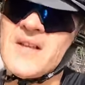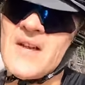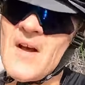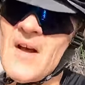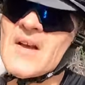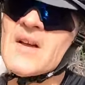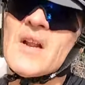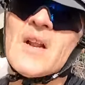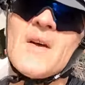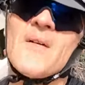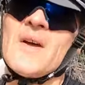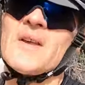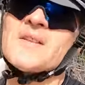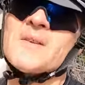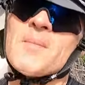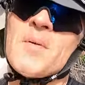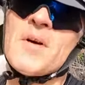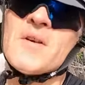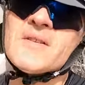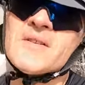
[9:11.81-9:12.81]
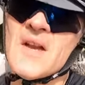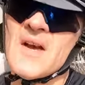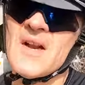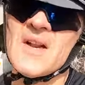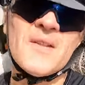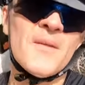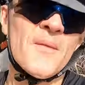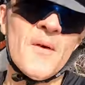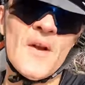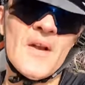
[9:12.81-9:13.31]
You know, I could have, I suppose, got
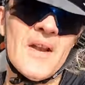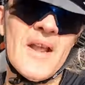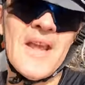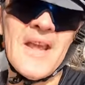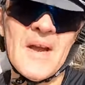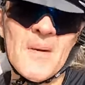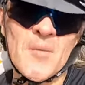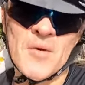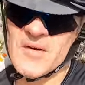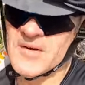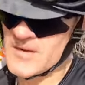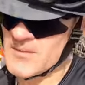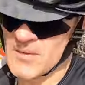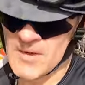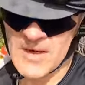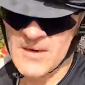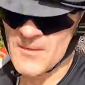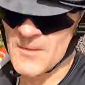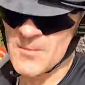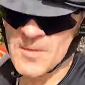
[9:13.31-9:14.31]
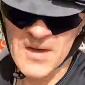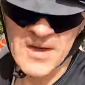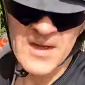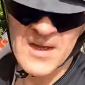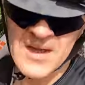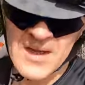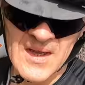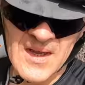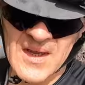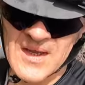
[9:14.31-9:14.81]
at the front and hammered and whatever, but
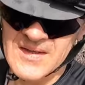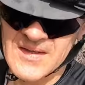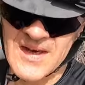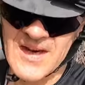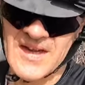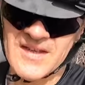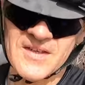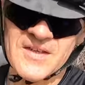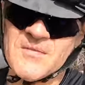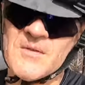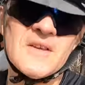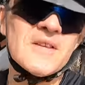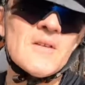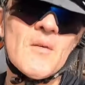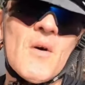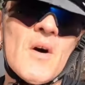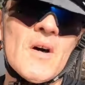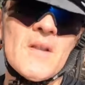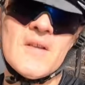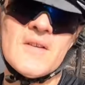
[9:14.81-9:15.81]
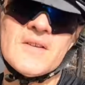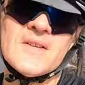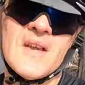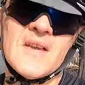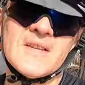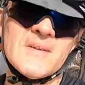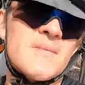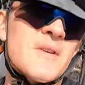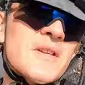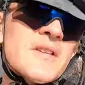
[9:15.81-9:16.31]
today just wasn't one of those
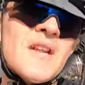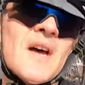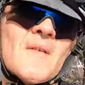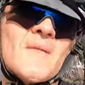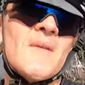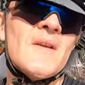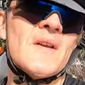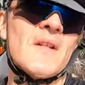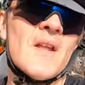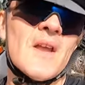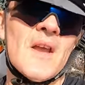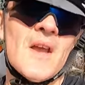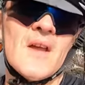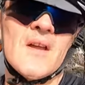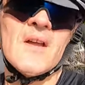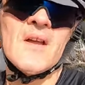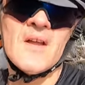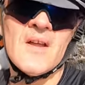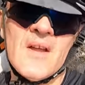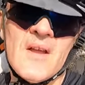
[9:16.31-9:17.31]
days. I'm just not feeling it.